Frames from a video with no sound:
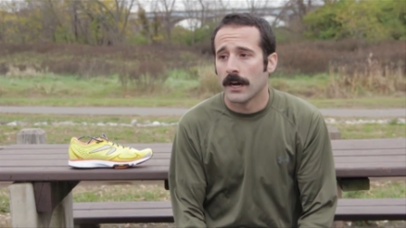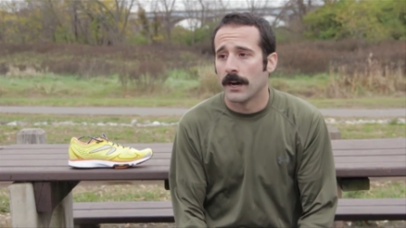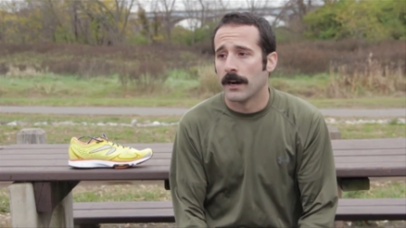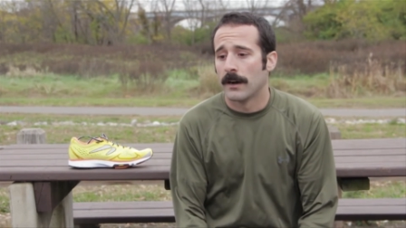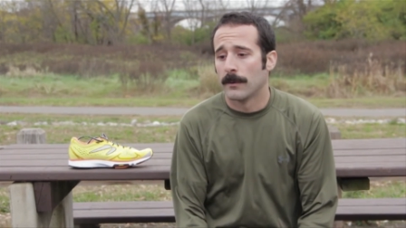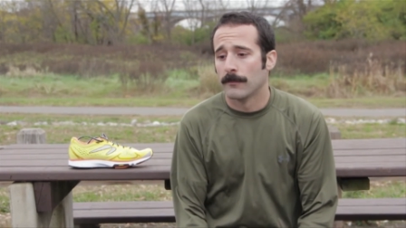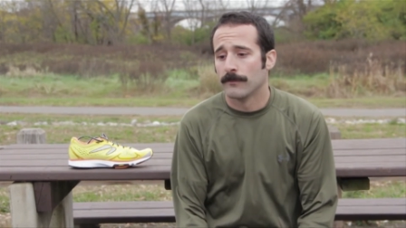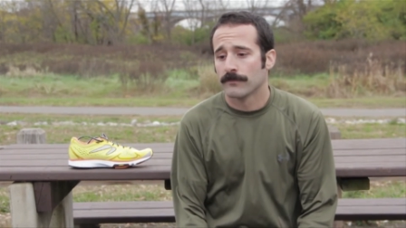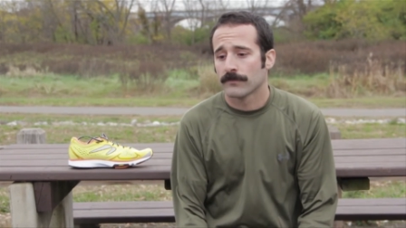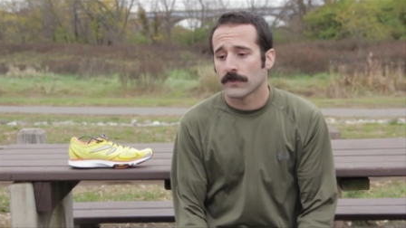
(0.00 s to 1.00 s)

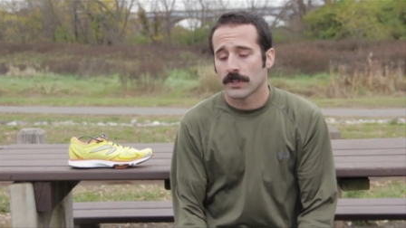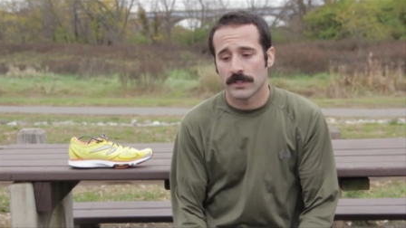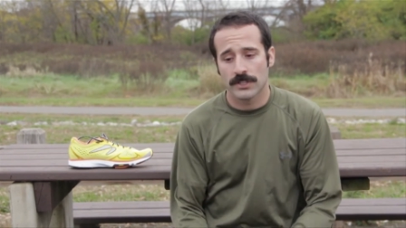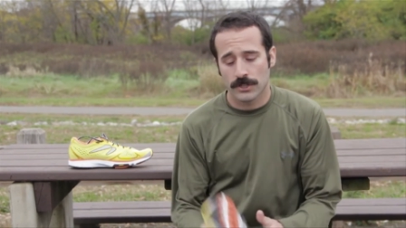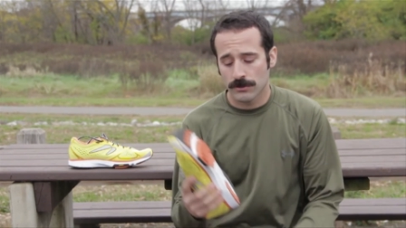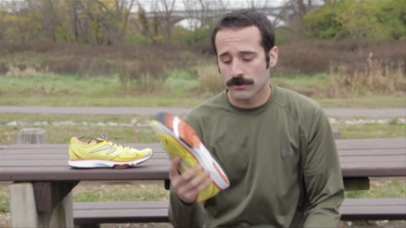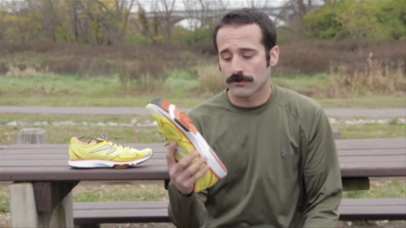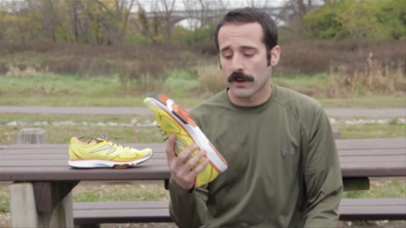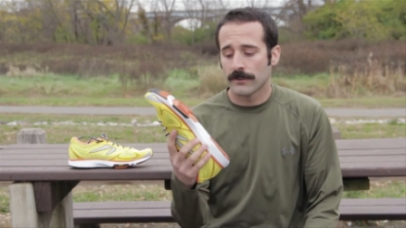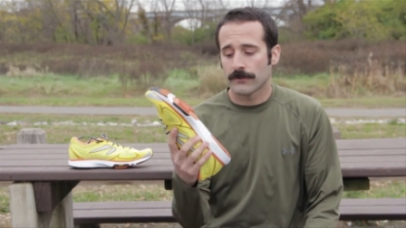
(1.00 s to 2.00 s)
Um, these shoes
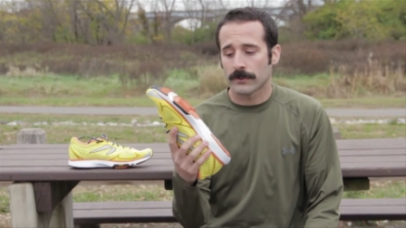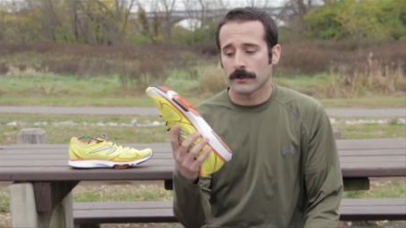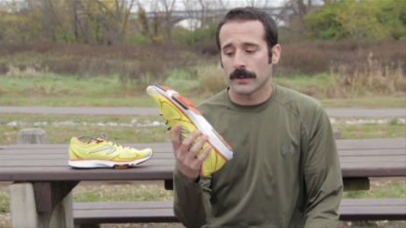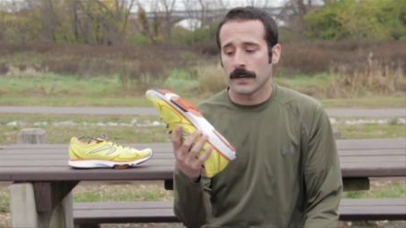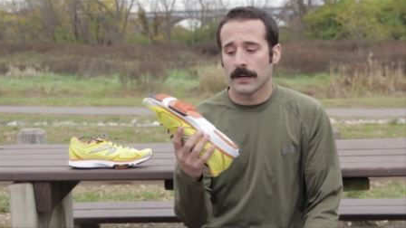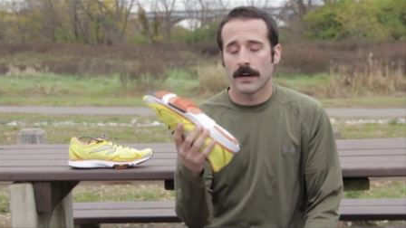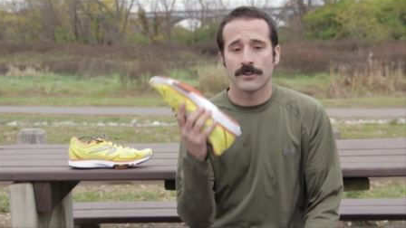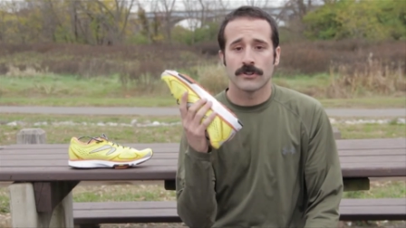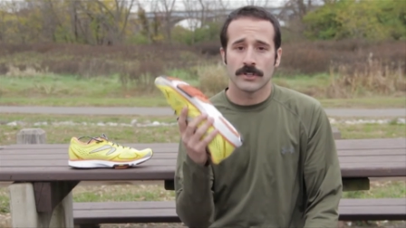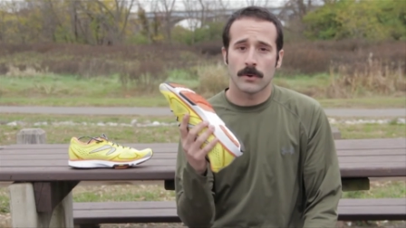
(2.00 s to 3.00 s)
run for uh,
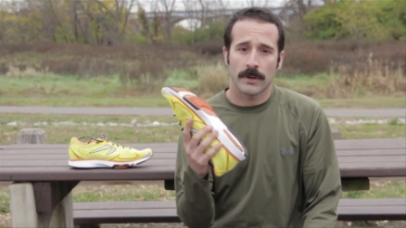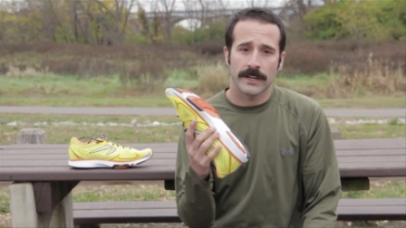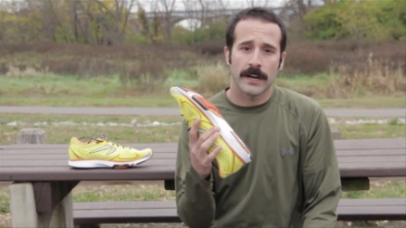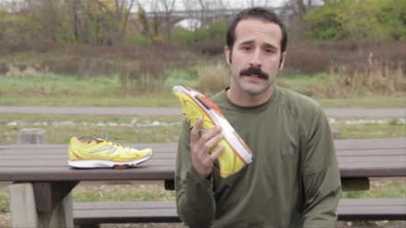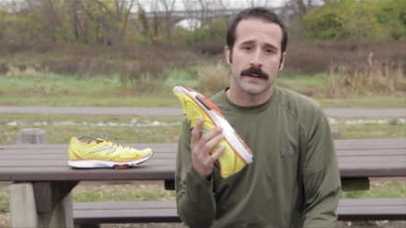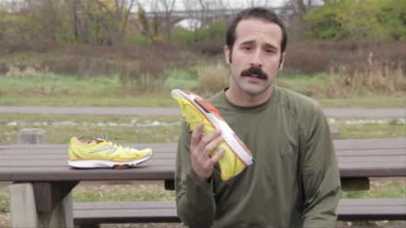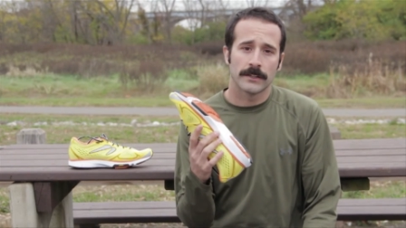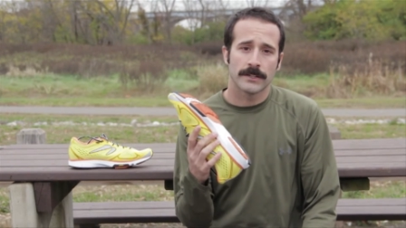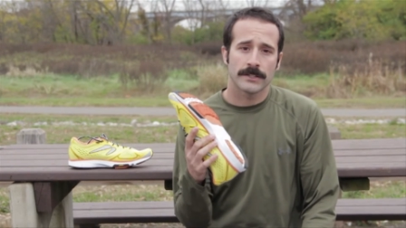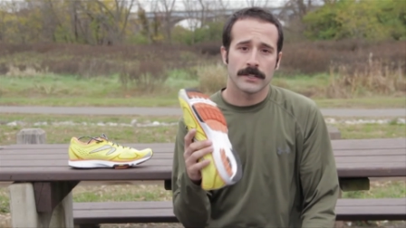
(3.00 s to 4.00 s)

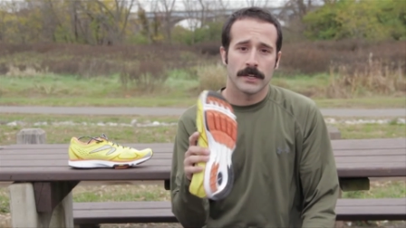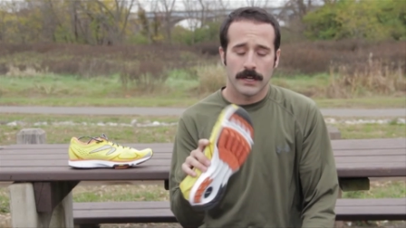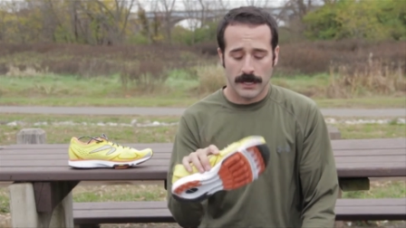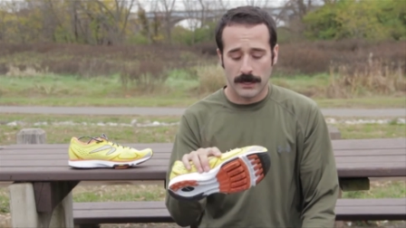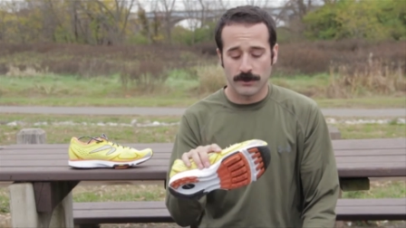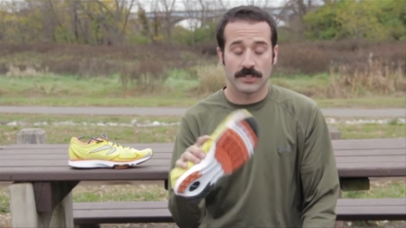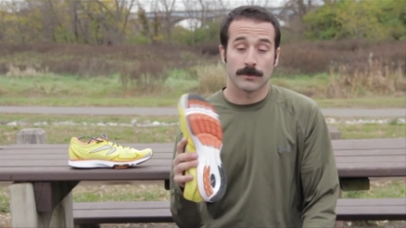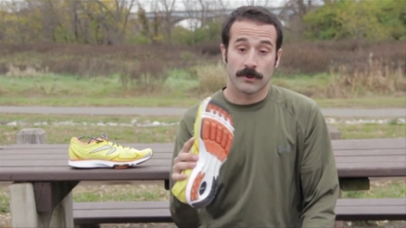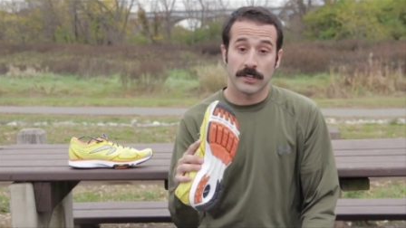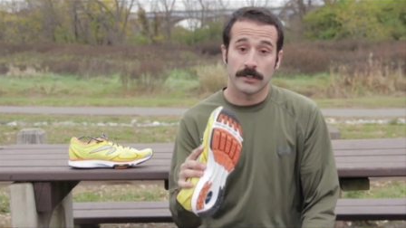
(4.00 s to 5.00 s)
$129, uh, which is a
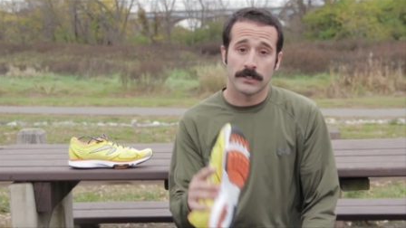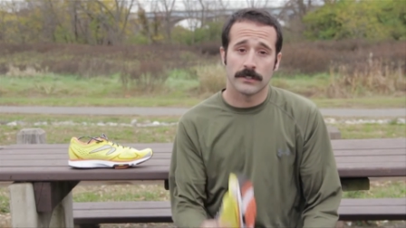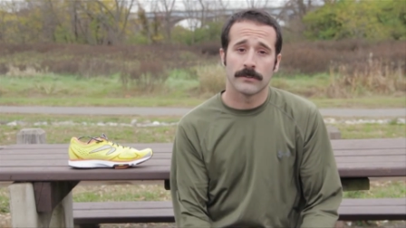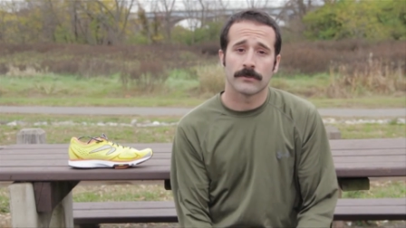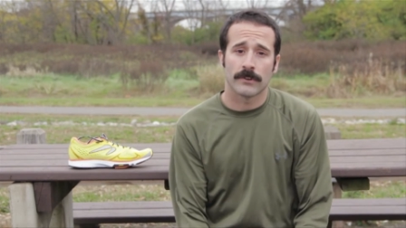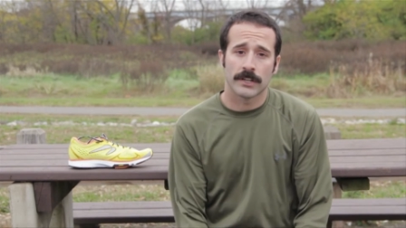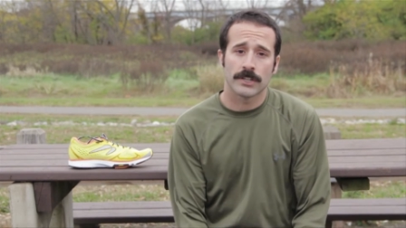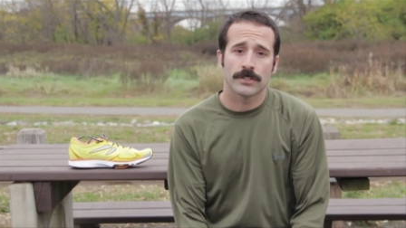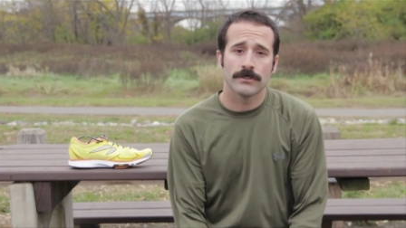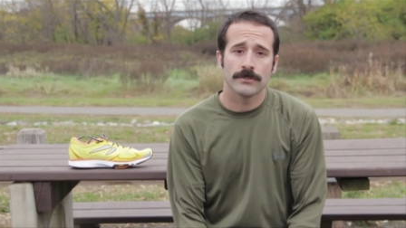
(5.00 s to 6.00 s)
pretty good deal for running
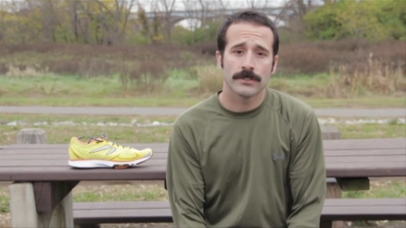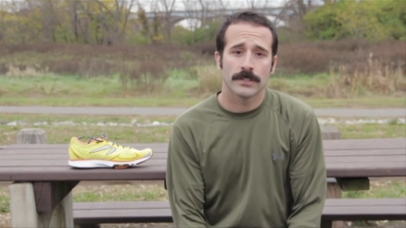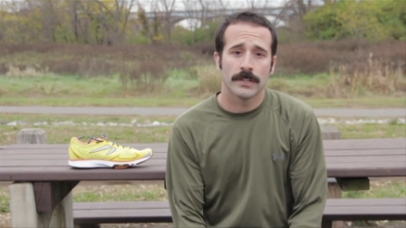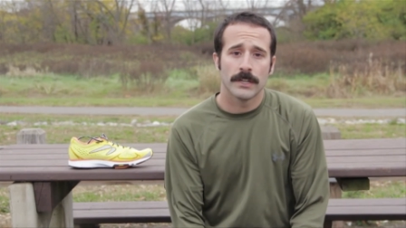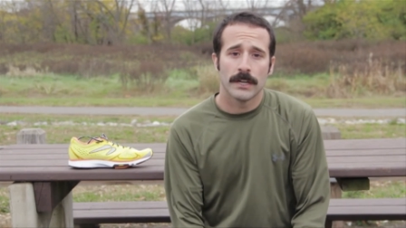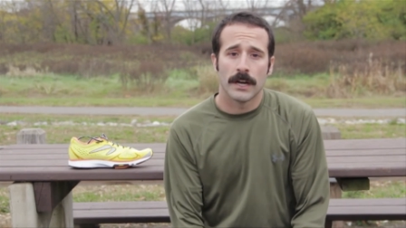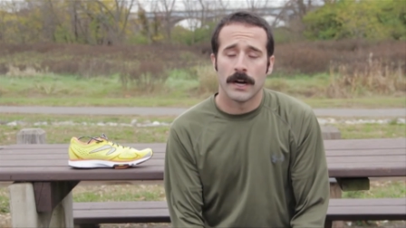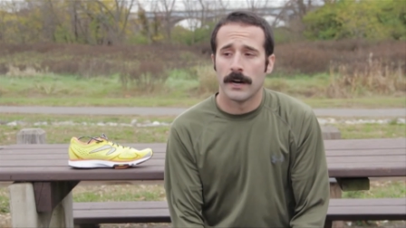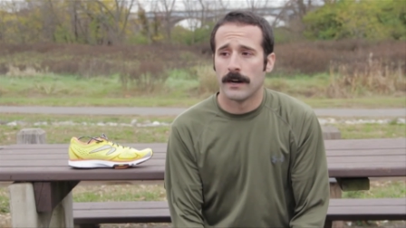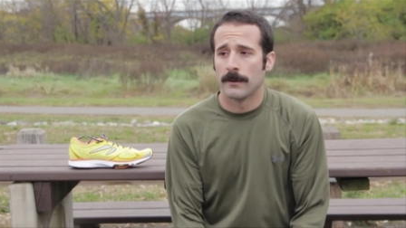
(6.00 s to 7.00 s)
shoes,
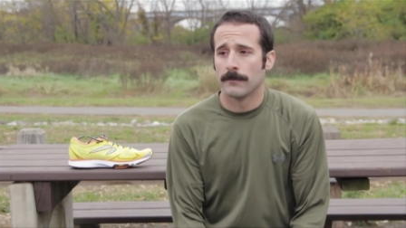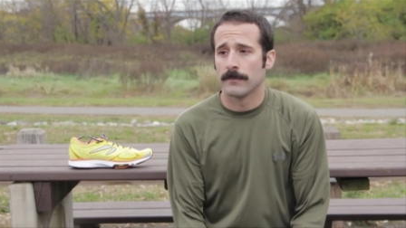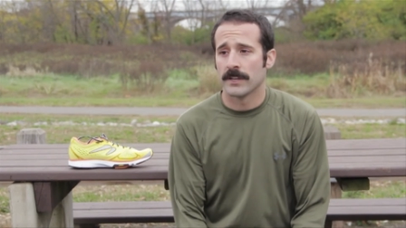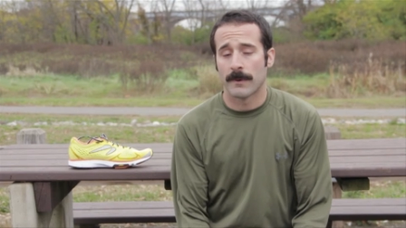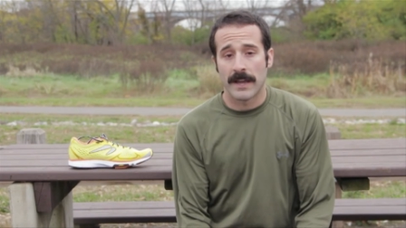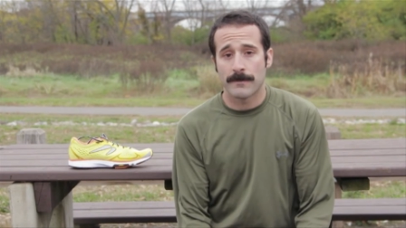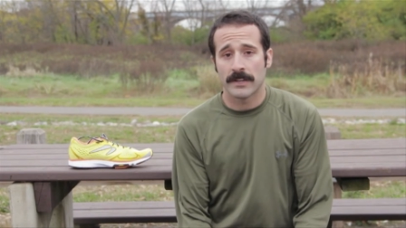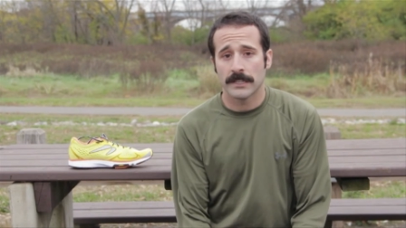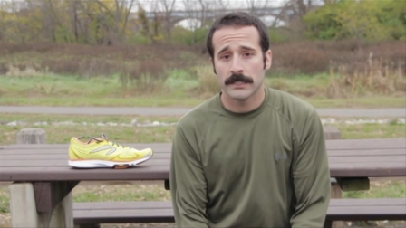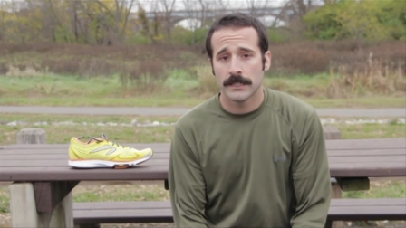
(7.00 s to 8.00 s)
um, in my
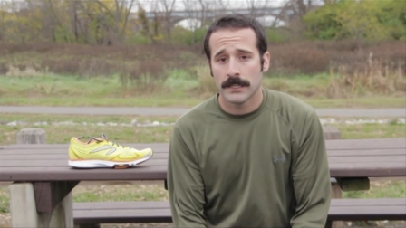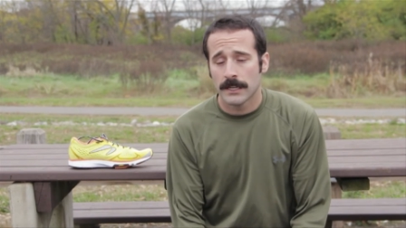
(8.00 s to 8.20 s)
opinion.